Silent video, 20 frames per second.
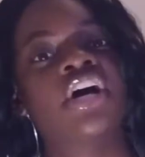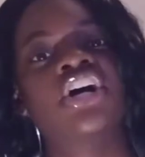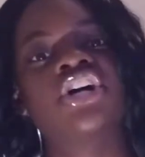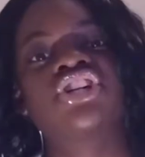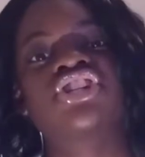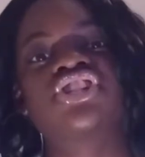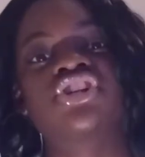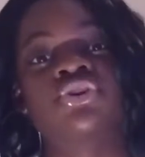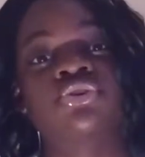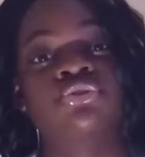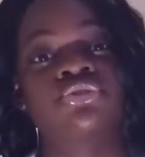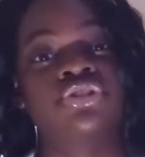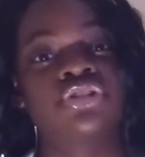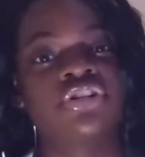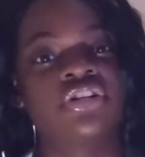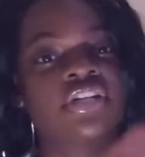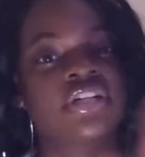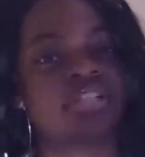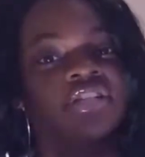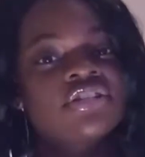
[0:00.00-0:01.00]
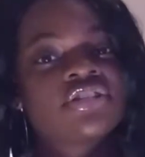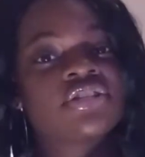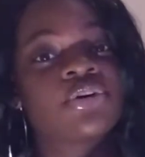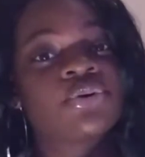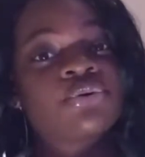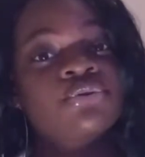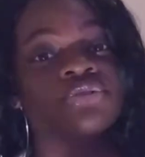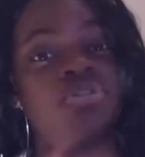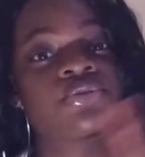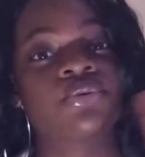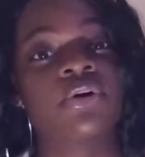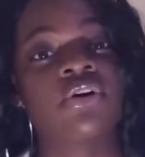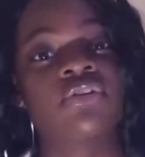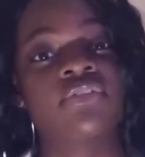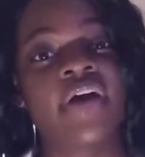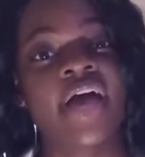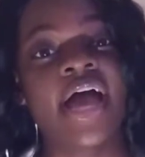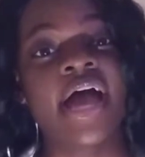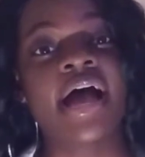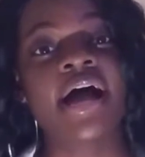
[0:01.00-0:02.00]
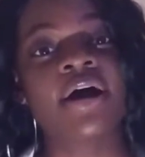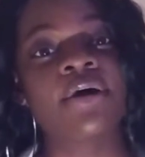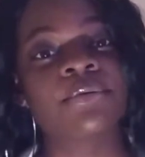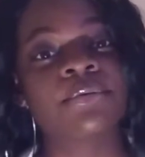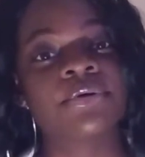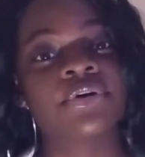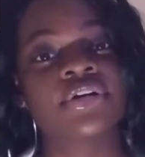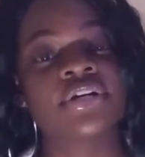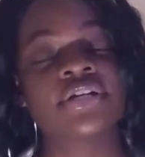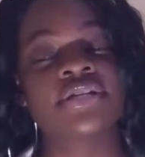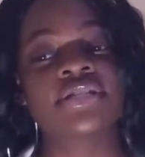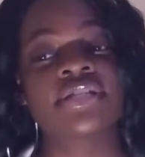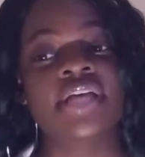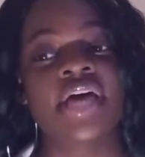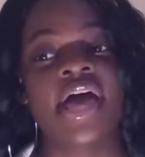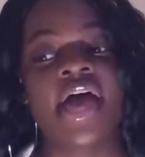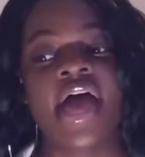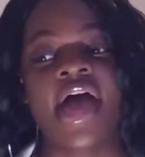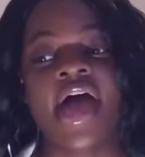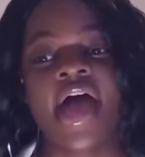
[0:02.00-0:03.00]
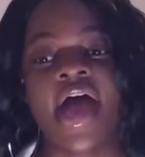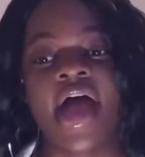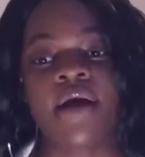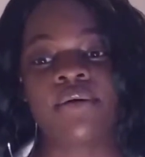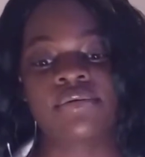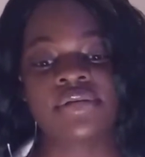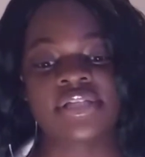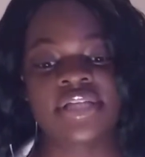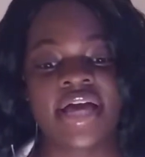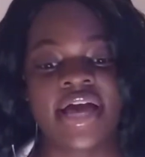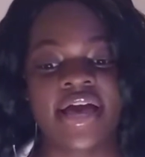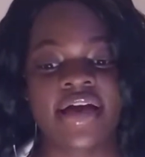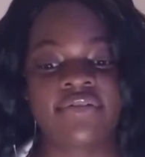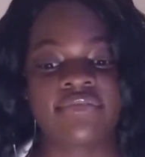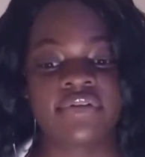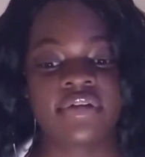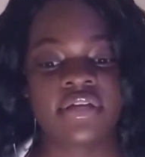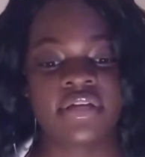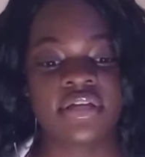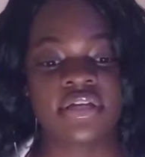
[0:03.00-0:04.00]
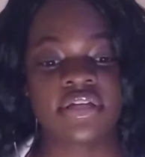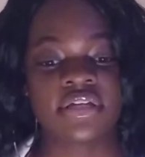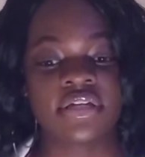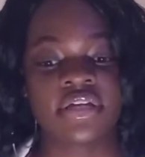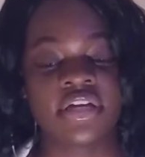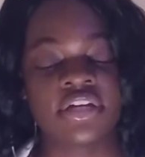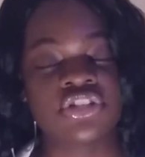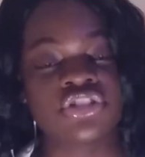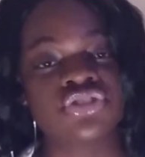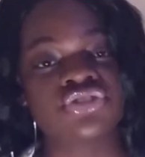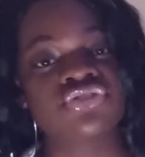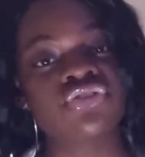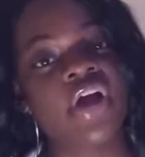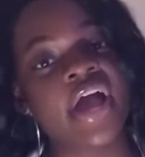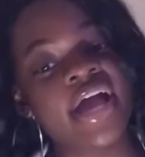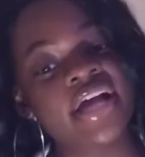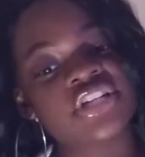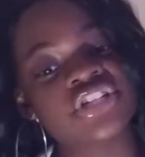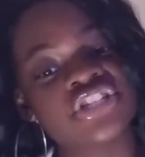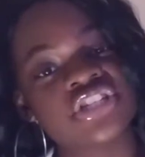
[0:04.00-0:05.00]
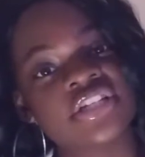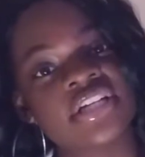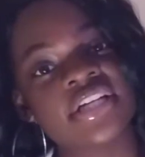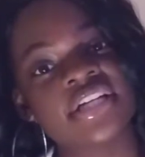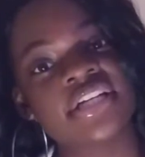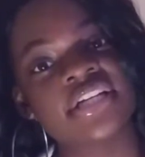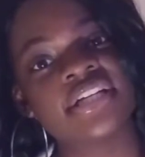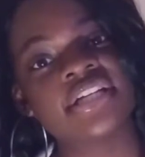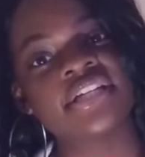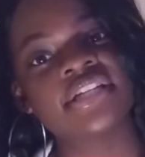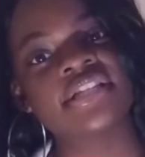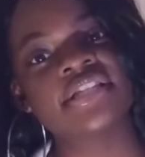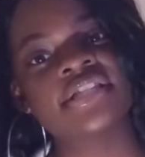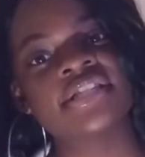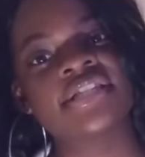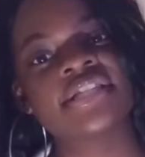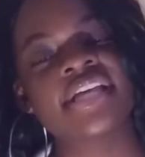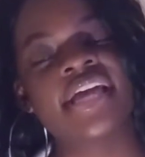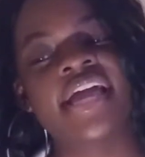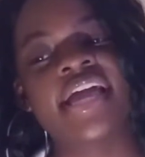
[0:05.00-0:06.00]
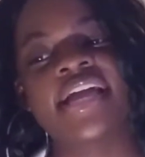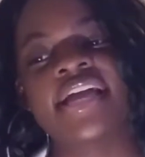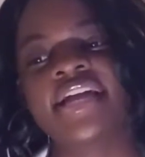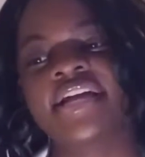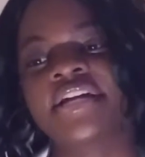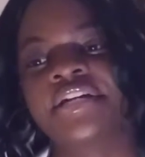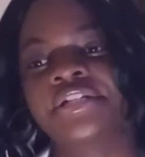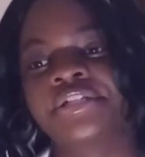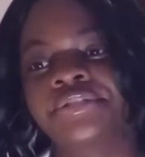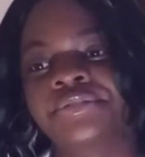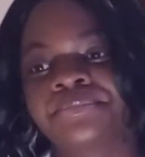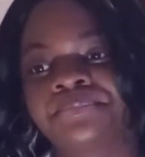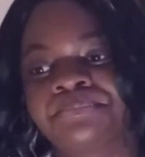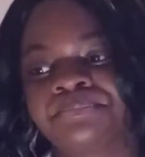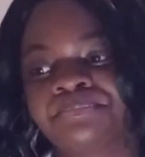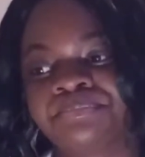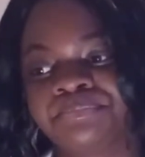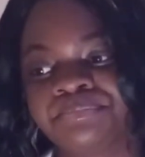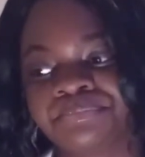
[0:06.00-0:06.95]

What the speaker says: So during this whole 12 hours, I was having contractions and